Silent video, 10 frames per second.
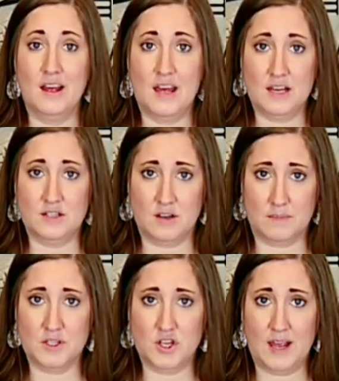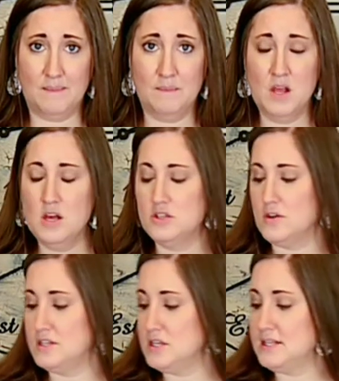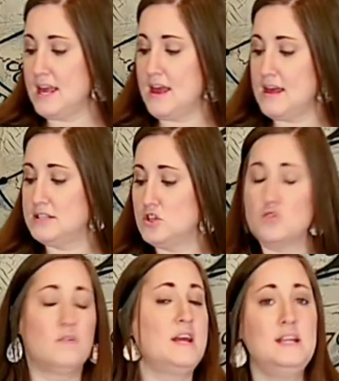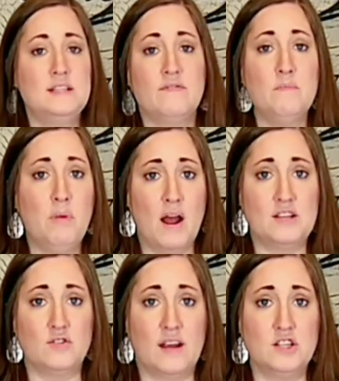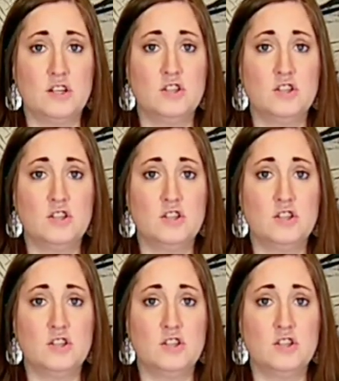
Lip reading: is your machine. So as you see, it's 3 different price ranges.